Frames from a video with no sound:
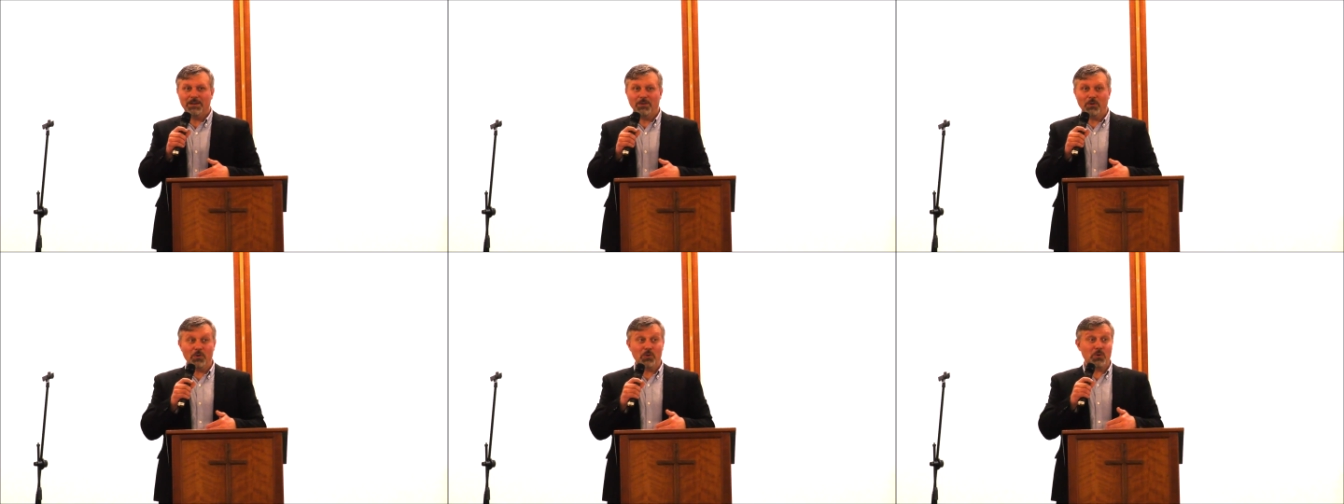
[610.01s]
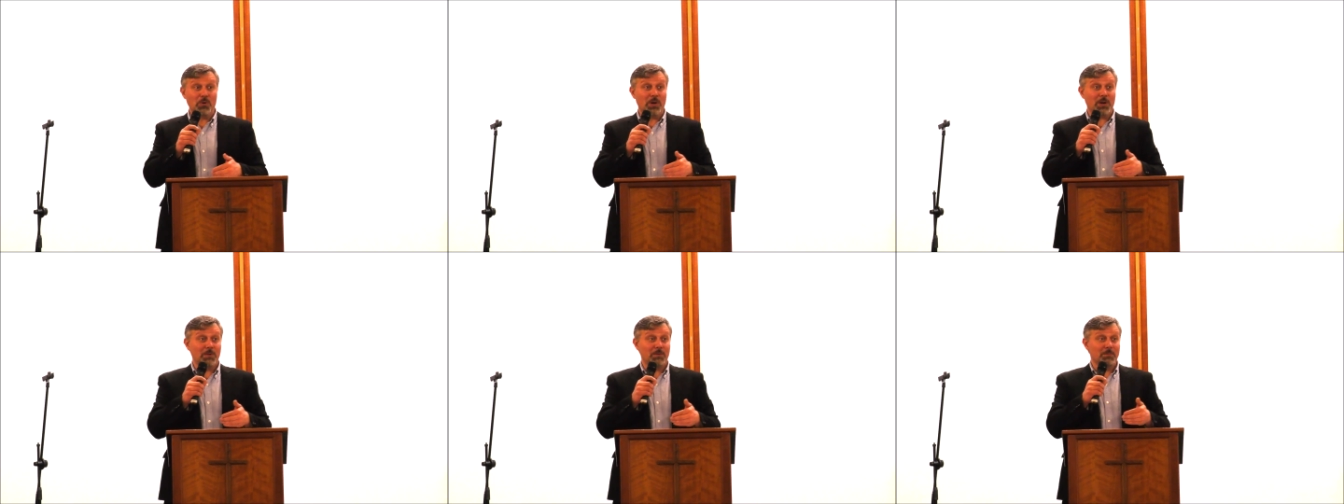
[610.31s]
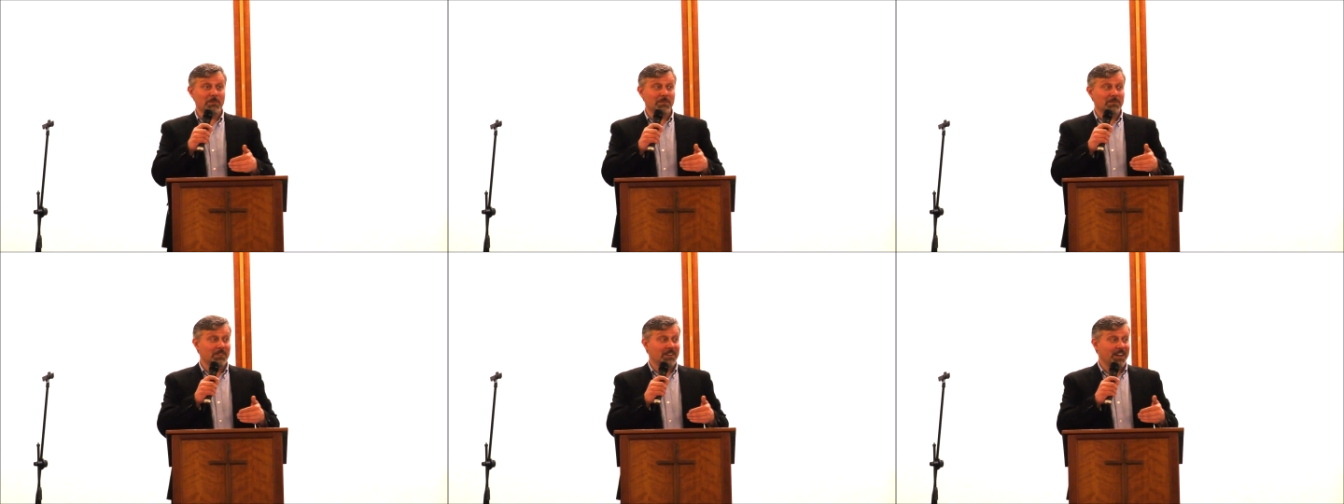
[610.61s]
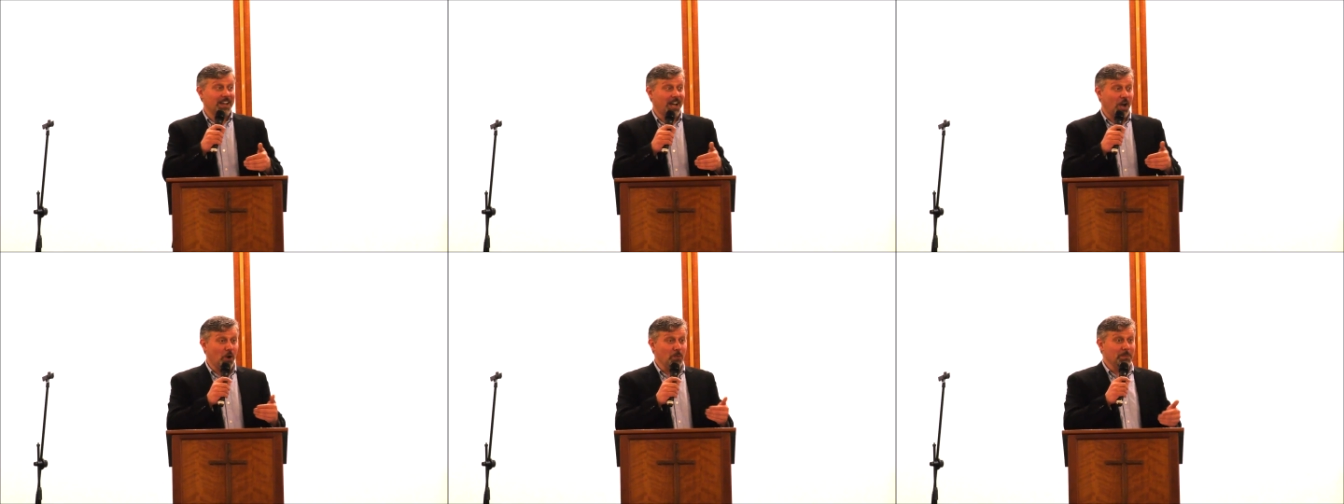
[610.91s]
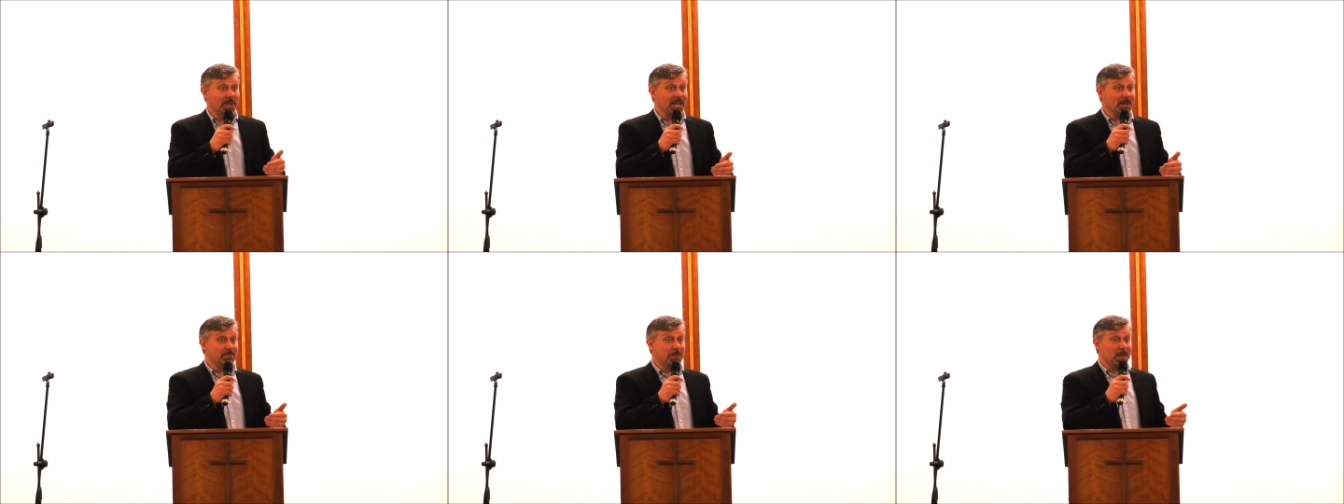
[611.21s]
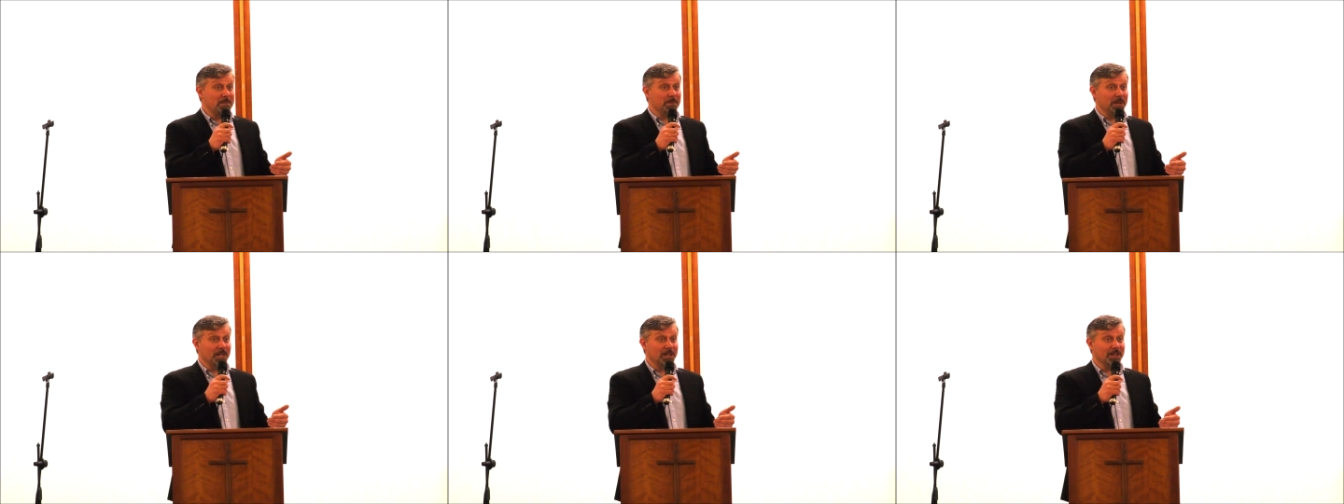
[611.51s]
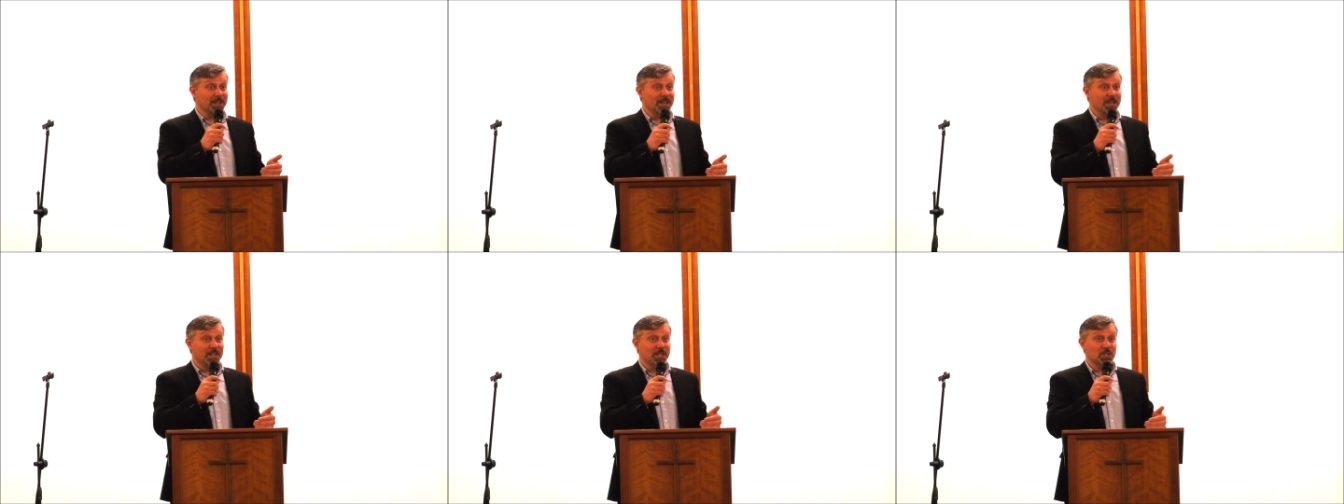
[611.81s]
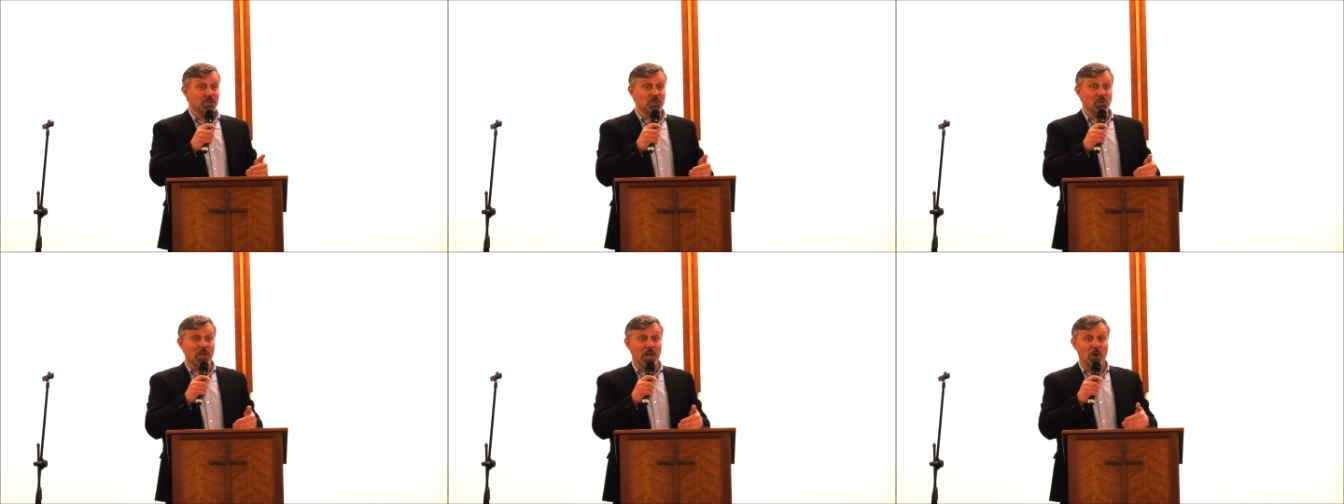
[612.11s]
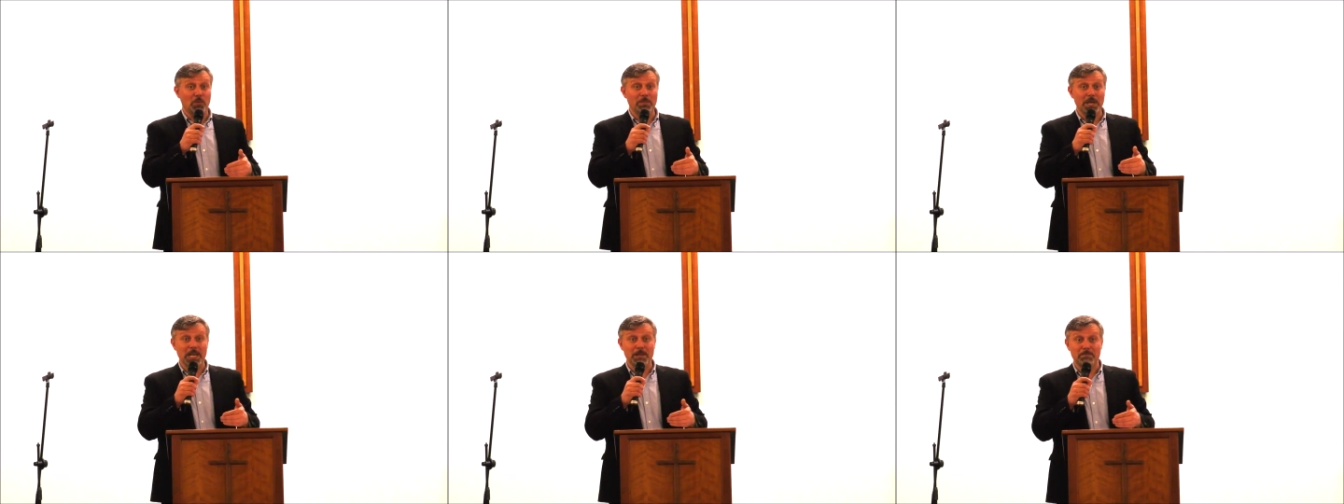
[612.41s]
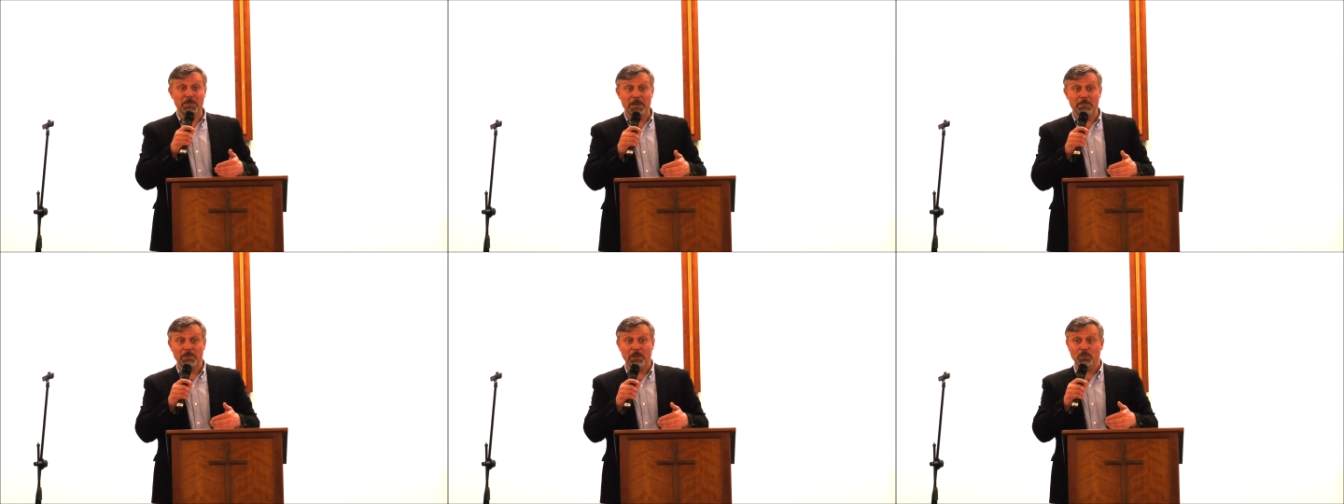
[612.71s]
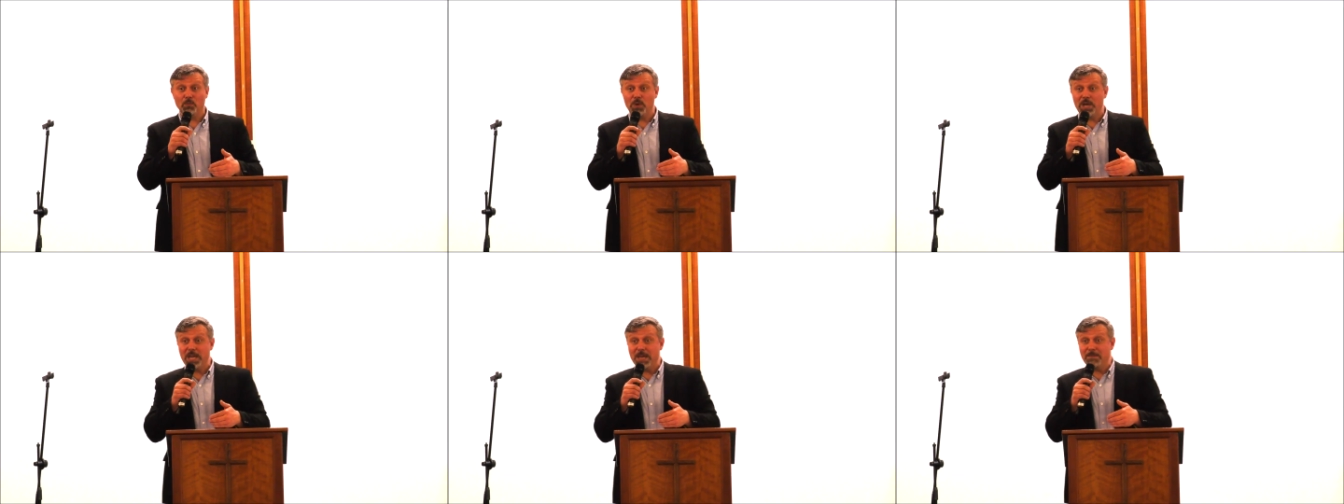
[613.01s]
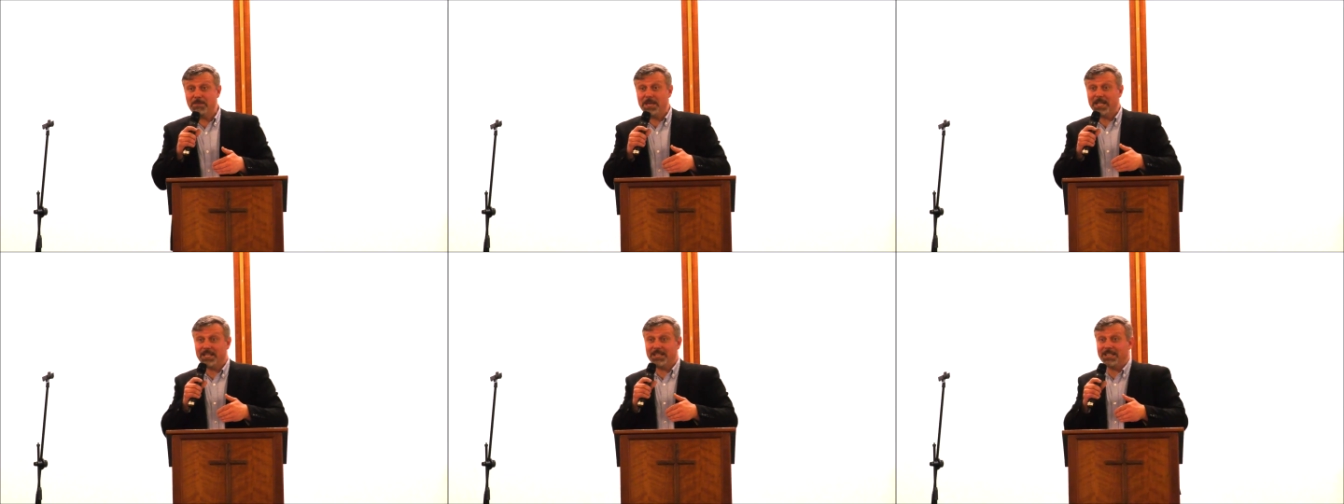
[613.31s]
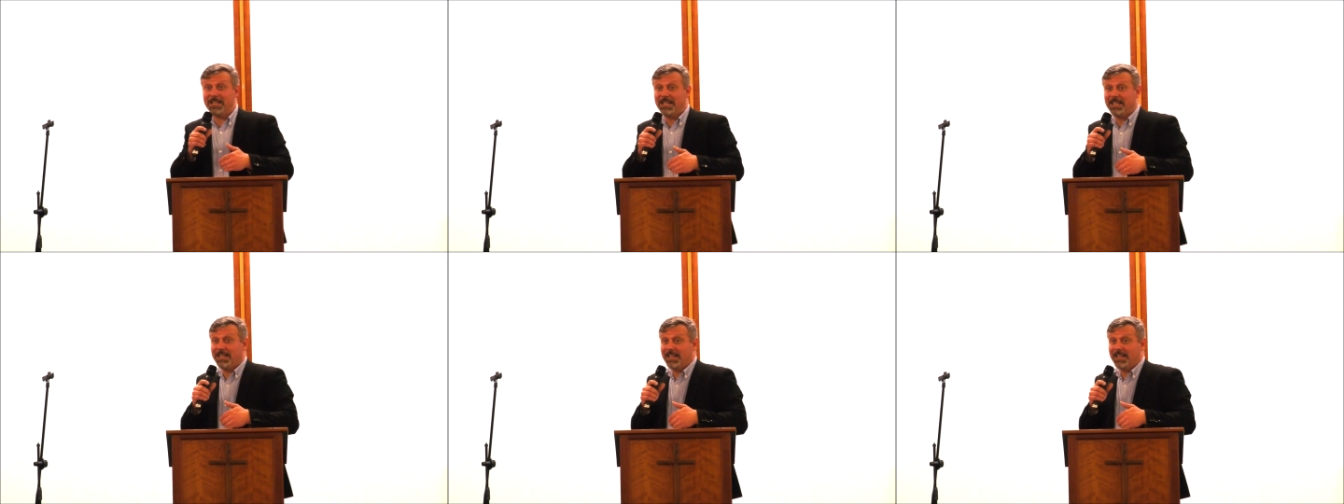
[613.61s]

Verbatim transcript: or how many people, to how many people we've been